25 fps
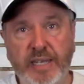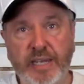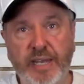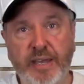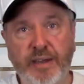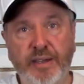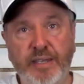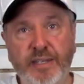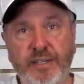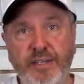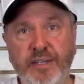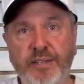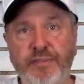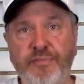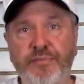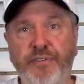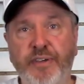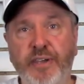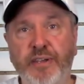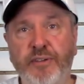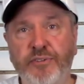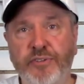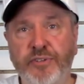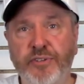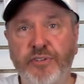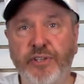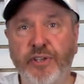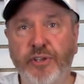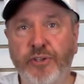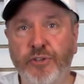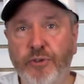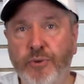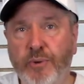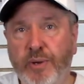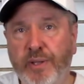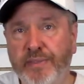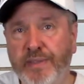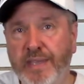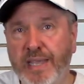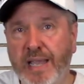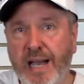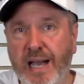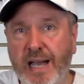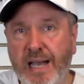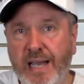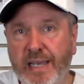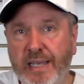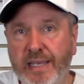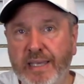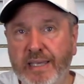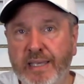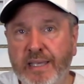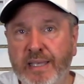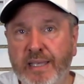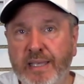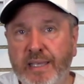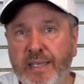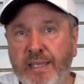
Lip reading: Now I did fail to tell you on the eye,